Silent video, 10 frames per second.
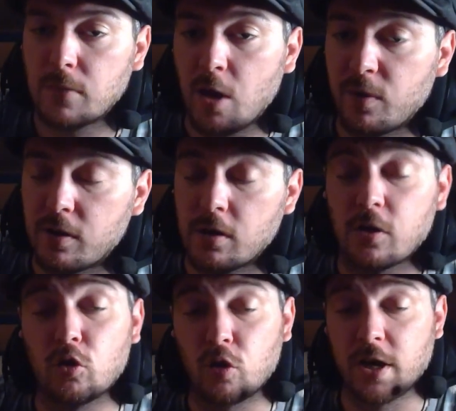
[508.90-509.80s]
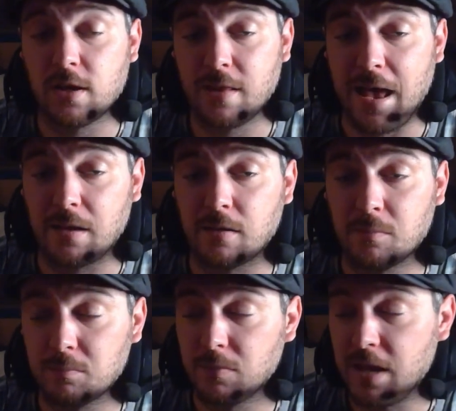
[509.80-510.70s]
Now, we can agree that
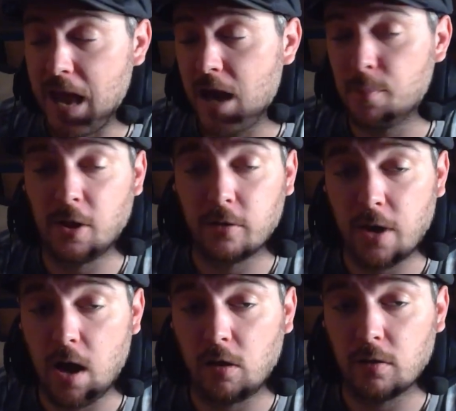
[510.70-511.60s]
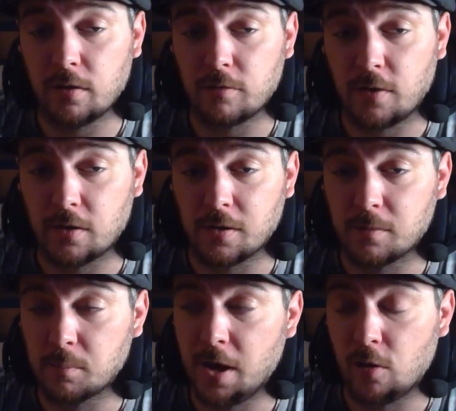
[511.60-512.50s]
the Annabelle doll is
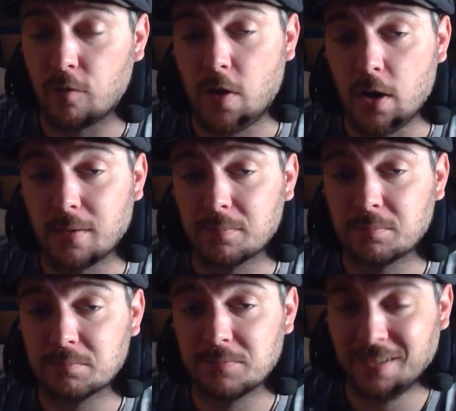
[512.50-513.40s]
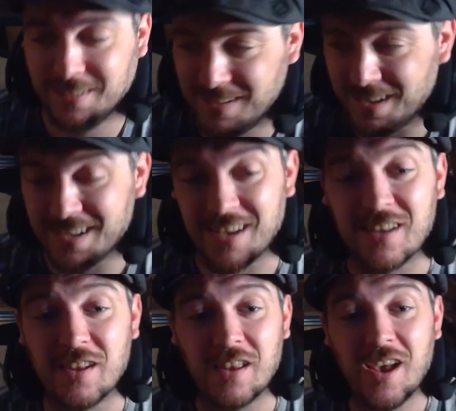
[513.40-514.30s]
fucking terrifying. Like,
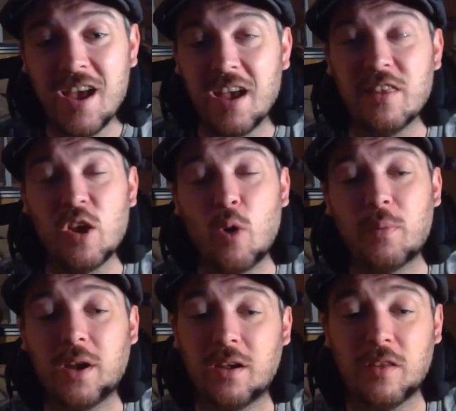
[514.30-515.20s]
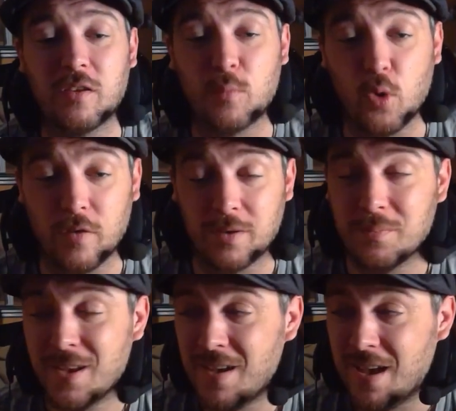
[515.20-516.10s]
in the opening of this movie.
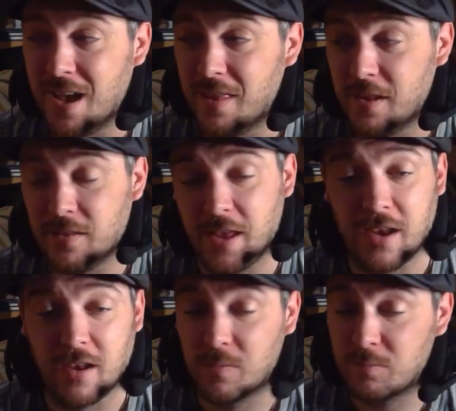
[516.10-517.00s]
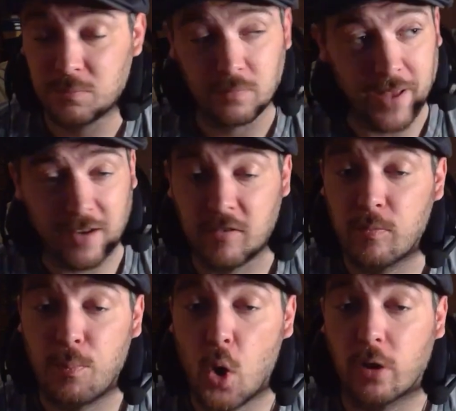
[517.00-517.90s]
And then that
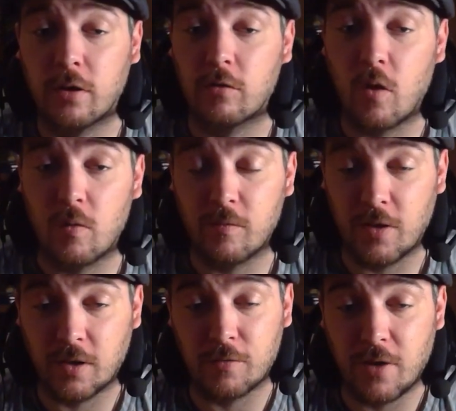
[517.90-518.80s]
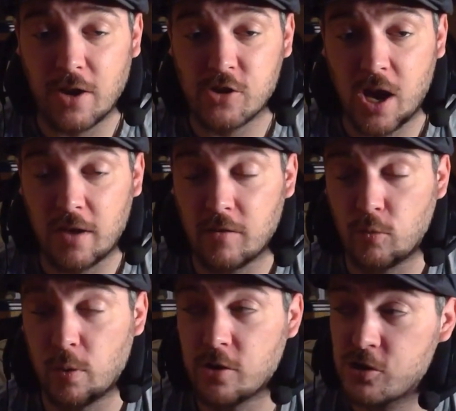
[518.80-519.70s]
sparked its own fucking
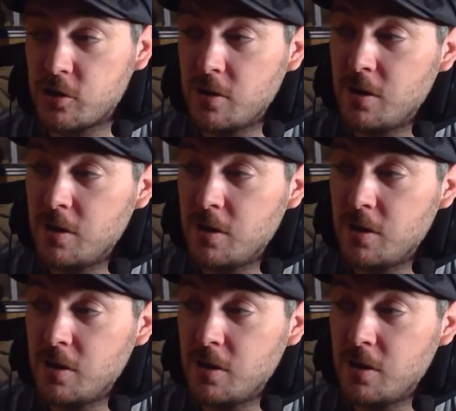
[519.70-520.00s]
franchise, which...